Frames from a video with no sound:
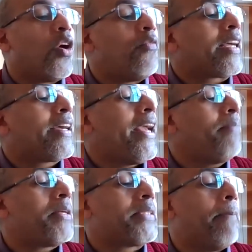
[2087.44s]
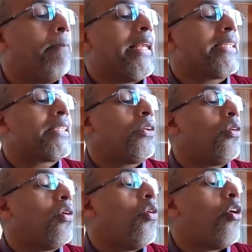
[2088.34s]
and overcame the temptation
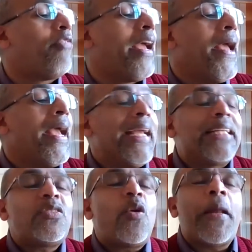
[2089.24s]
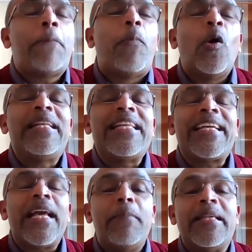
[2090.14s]
of a, it's not a
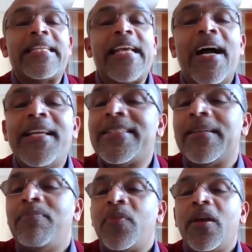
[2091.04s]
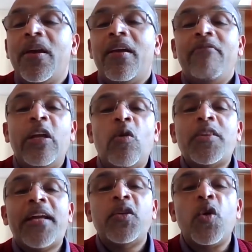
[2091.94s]
political messianism. We
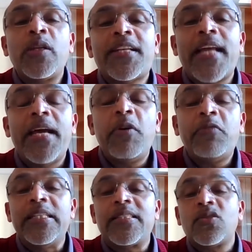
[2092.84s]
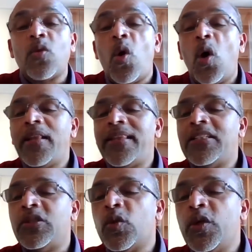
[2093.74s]
know that during the time of Jesus, all
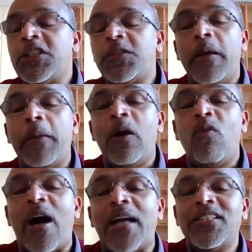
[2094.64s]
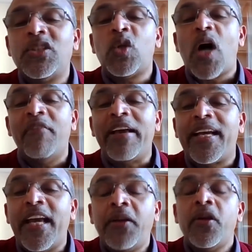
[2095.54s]
the Jewish people wanted to have a
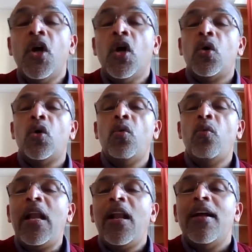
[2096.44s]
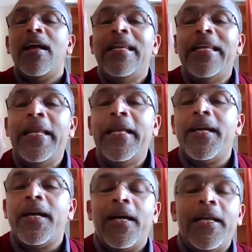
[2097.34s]
king who will
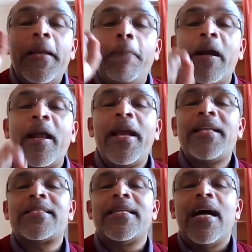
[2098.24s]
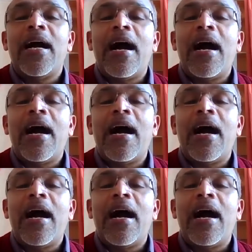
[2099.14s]
uh, liberate